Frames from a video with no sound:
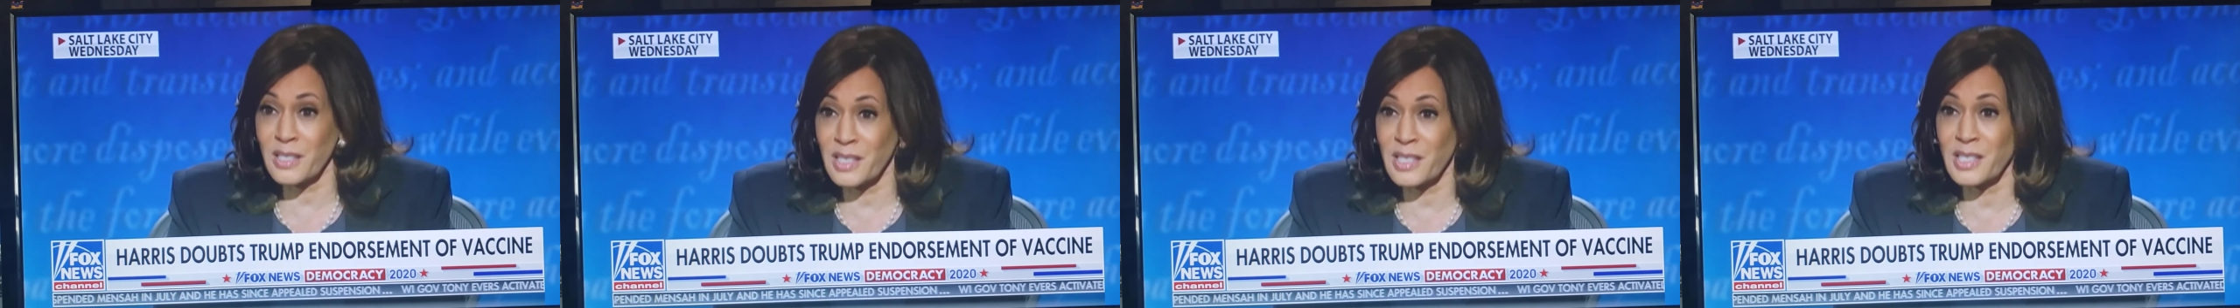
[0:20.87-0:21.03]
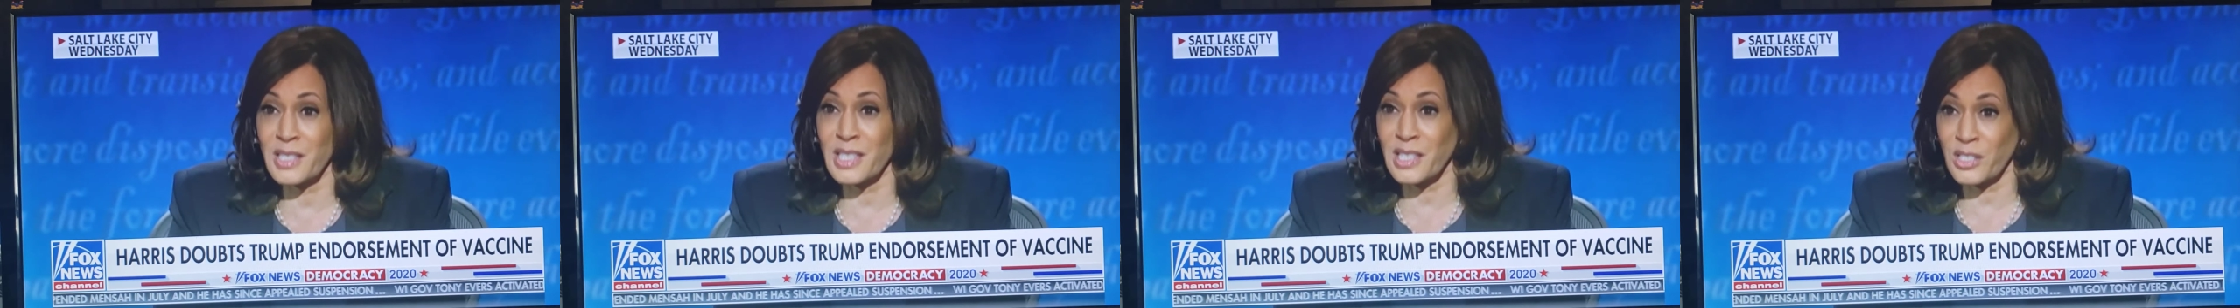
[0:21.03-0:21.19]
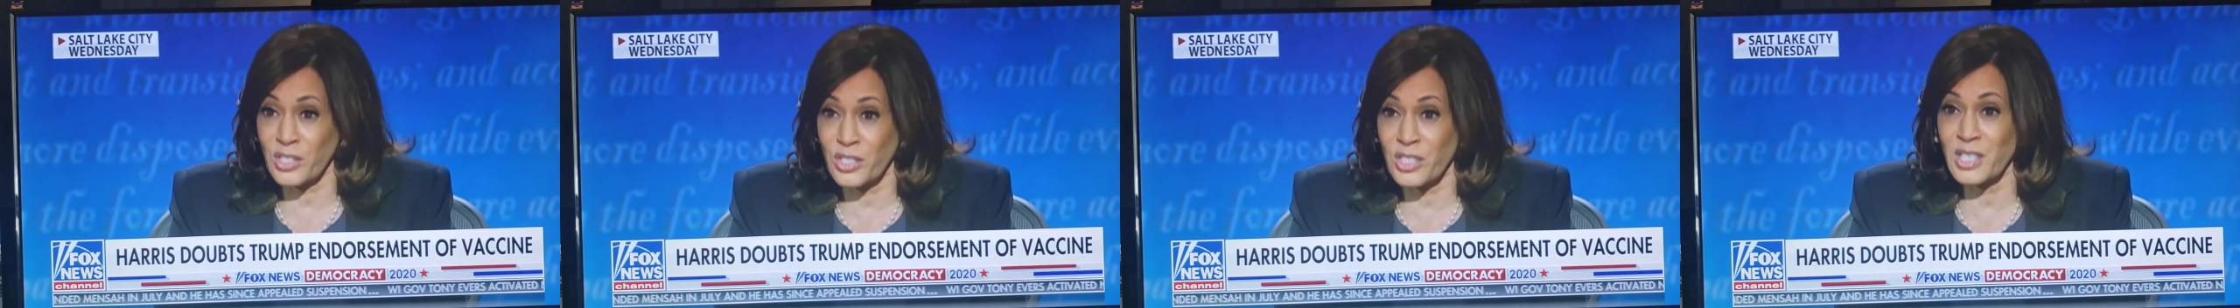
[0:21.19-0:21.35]
us
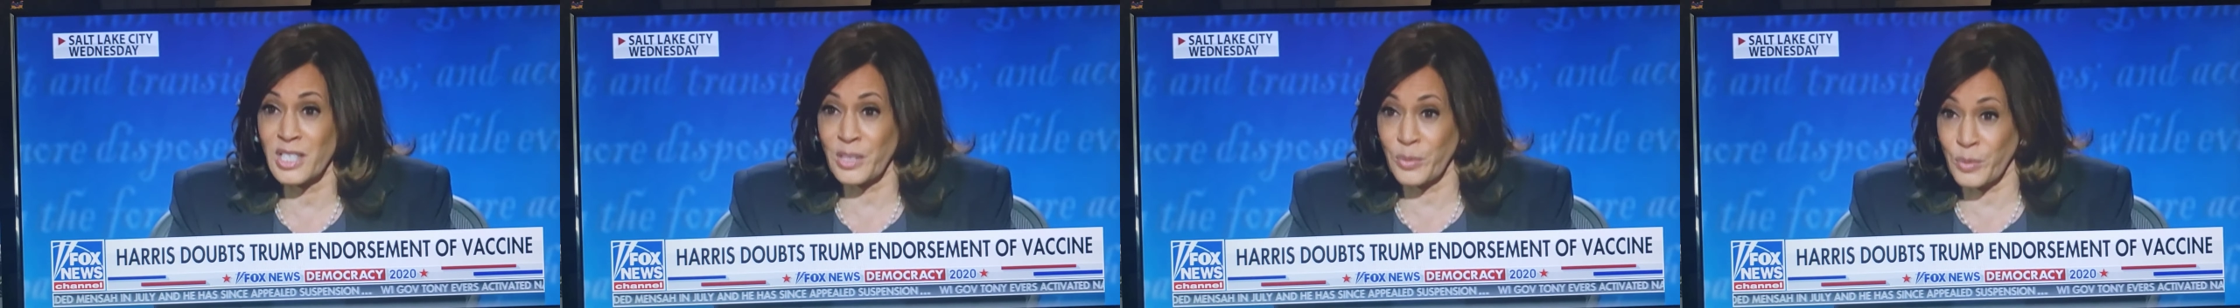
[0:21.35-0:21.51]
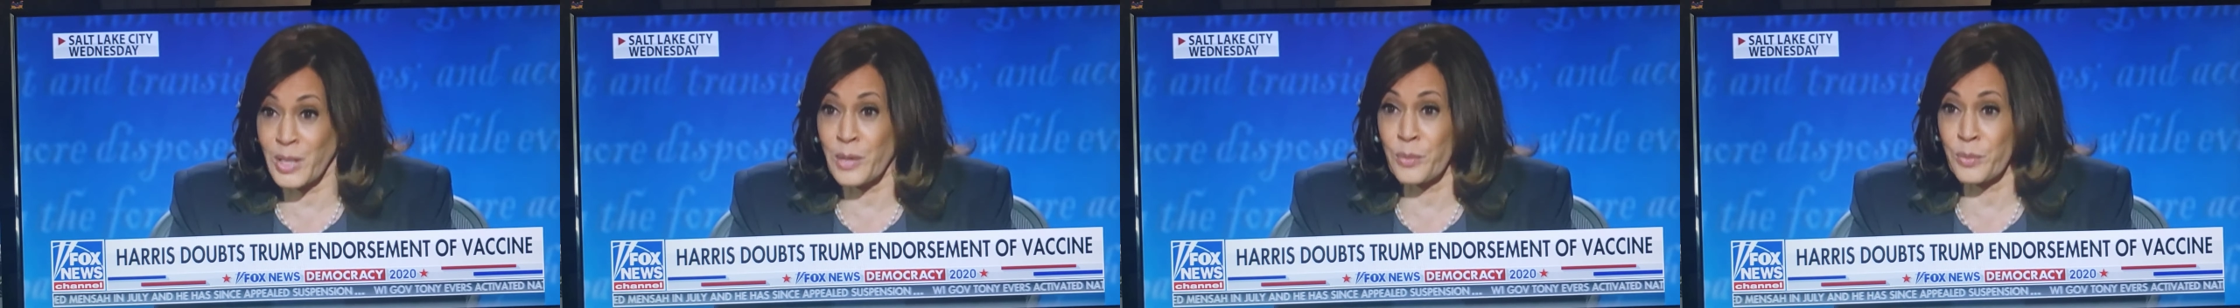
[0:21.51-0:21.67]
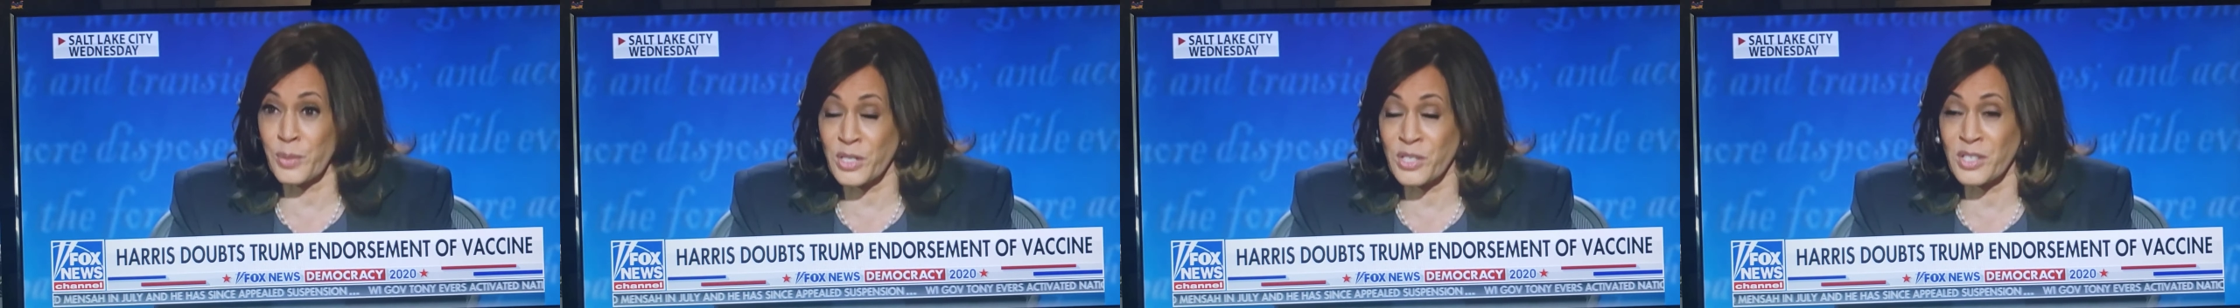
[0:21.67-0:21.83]

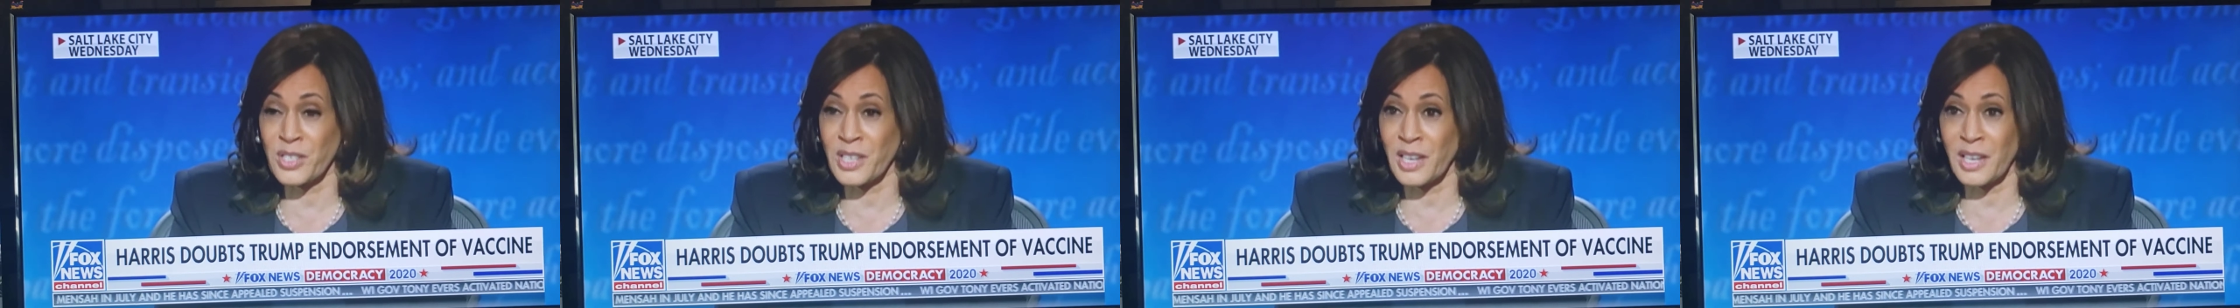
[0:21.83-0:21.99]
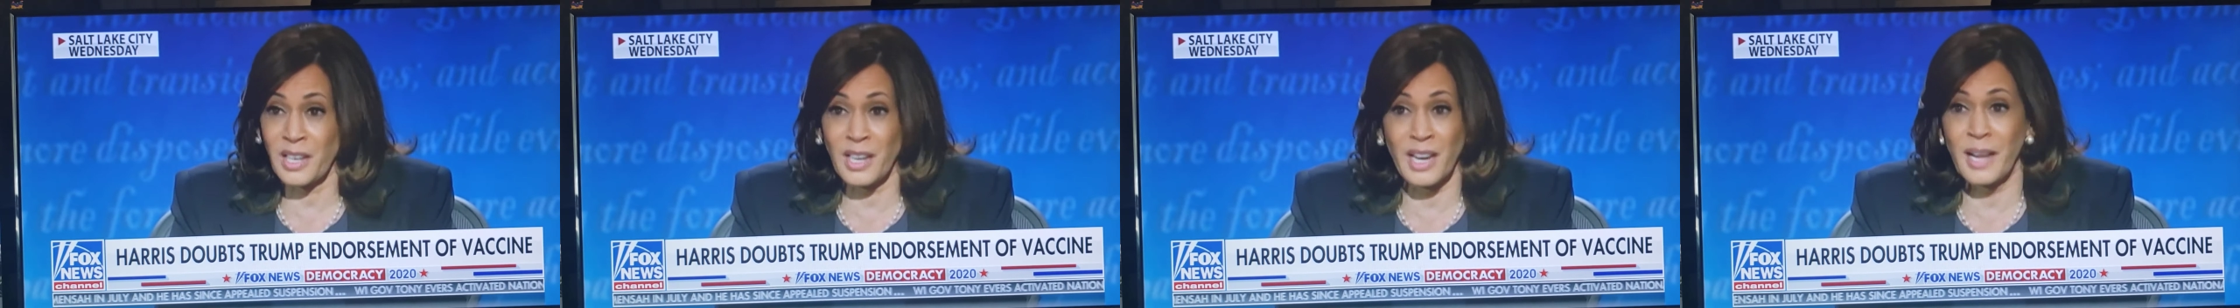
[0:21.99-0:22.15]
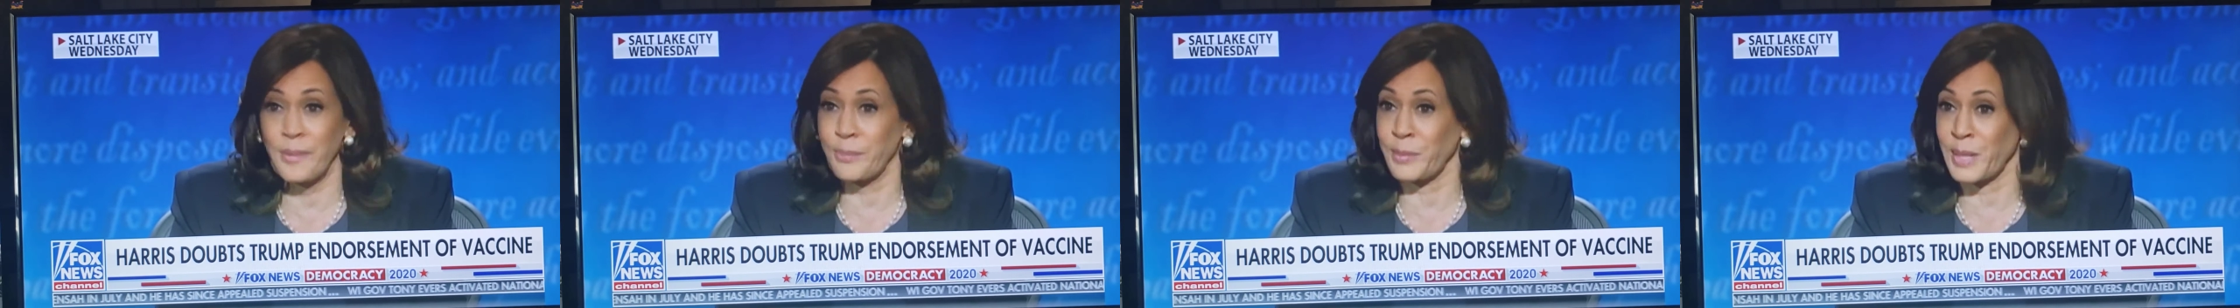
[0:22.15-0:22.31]
that we should take
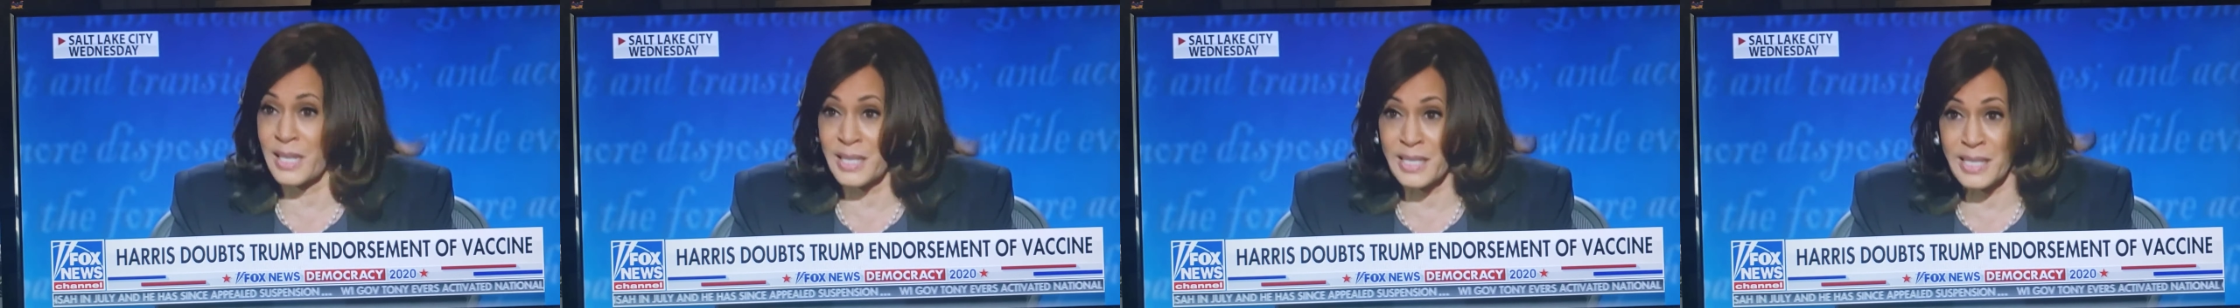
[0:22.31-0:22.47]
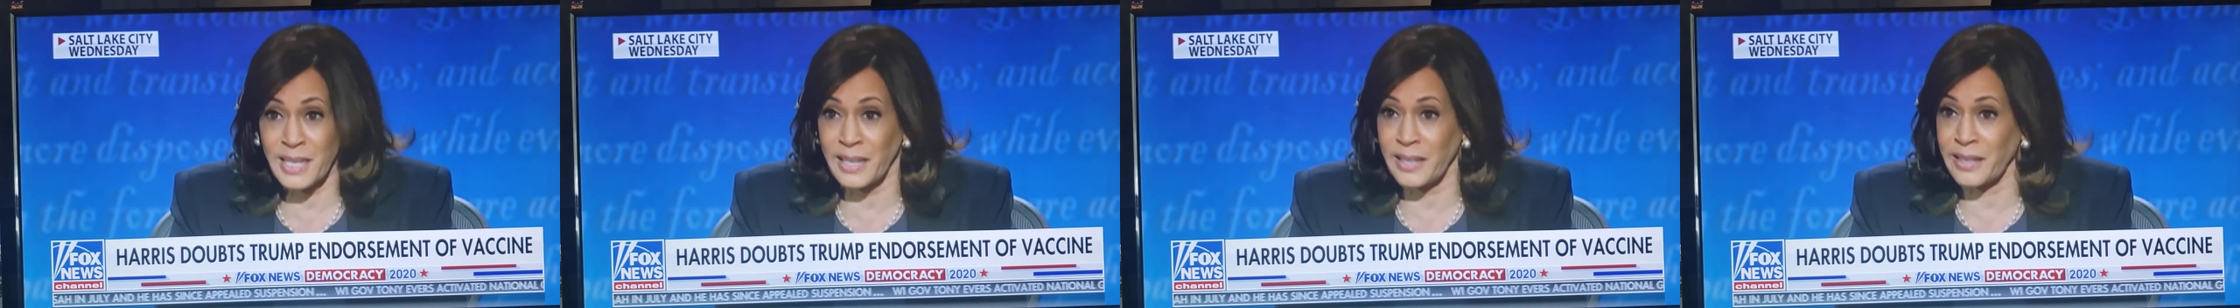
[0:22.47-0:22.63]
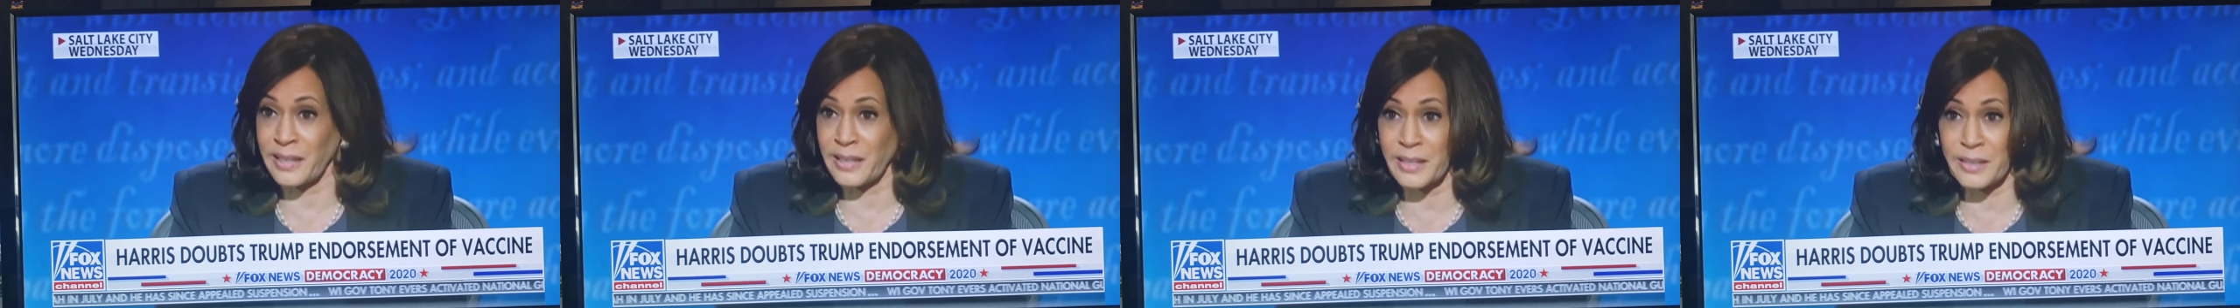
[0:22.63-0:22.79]
it, I'm not
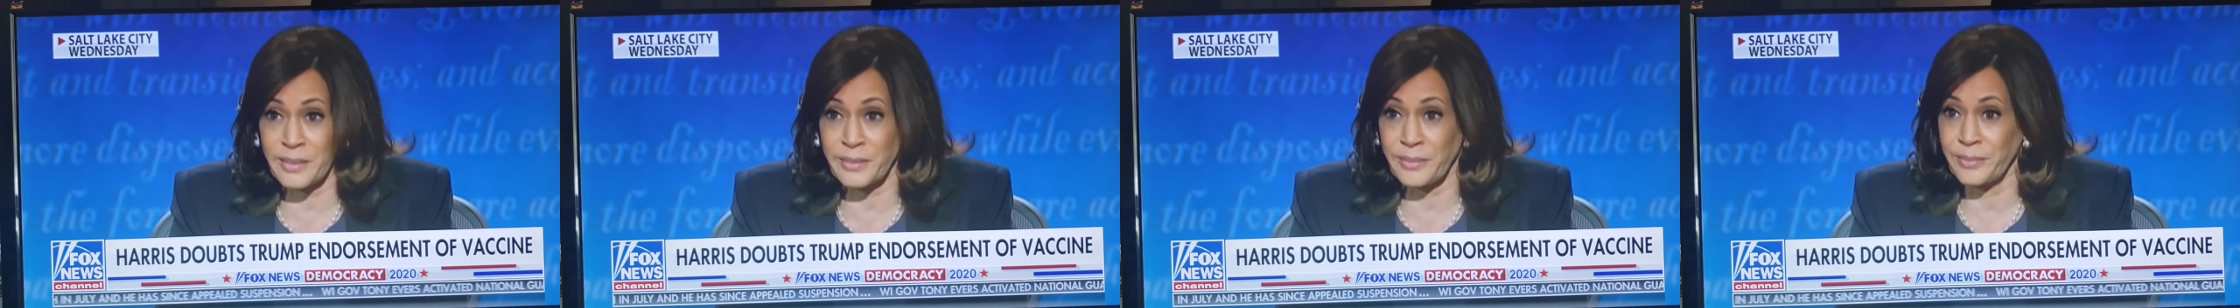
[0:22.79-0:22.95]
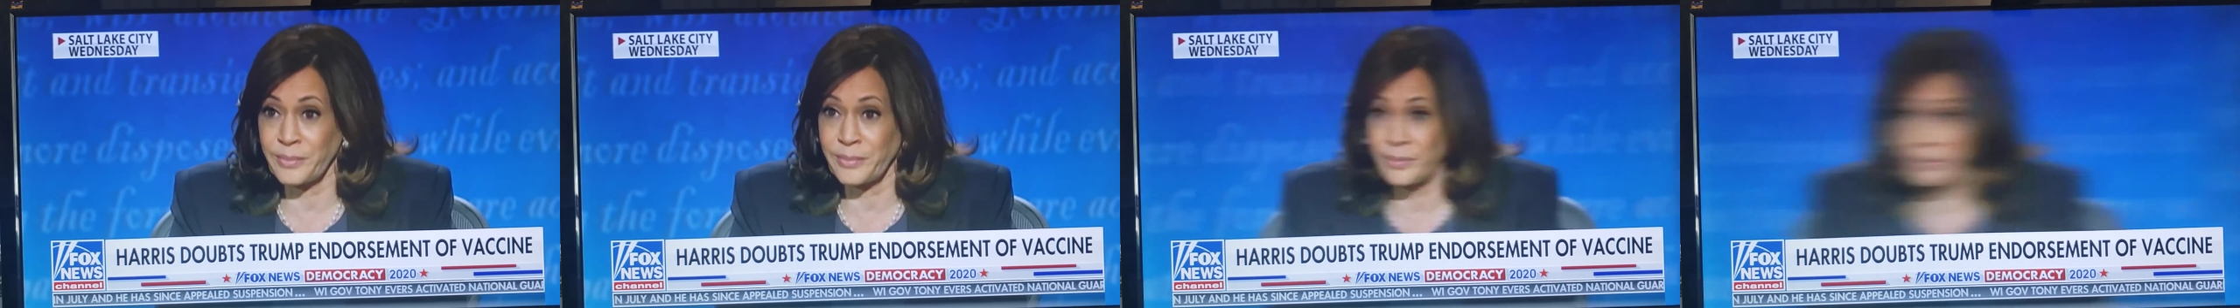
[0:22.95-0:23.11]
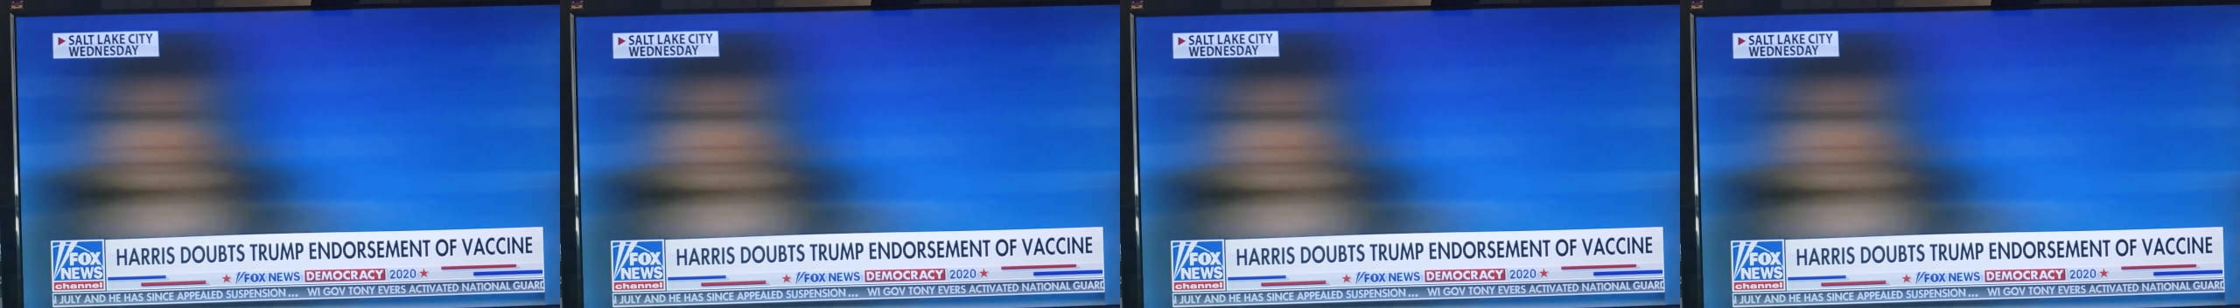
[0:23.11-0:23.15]
taking it.